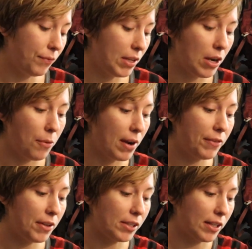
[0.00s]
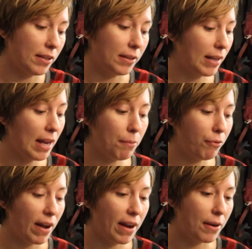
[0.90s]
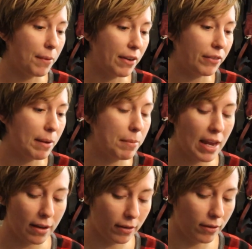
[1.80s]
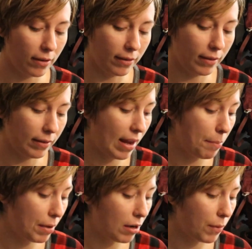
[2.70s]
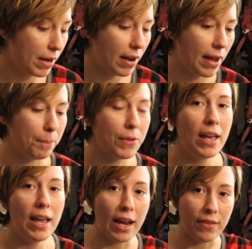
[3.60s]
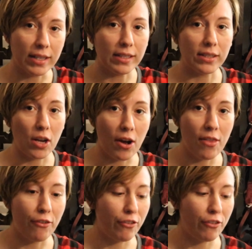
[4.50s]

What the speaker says: you know, whenever there's a campfire, whenever I'm camping or whatnot, and this is on the